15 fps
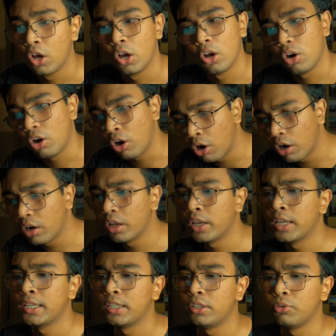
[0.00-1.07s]
or
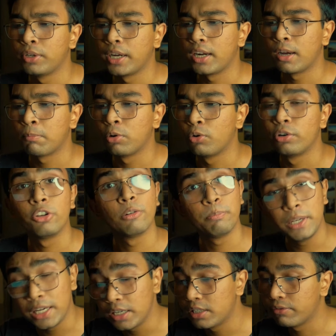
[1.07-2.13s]
you can upload your
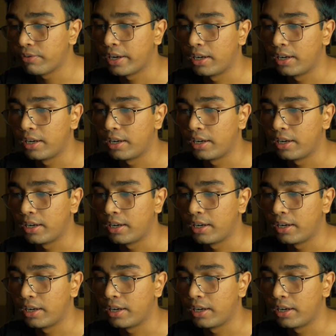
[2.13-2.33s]
PNG file.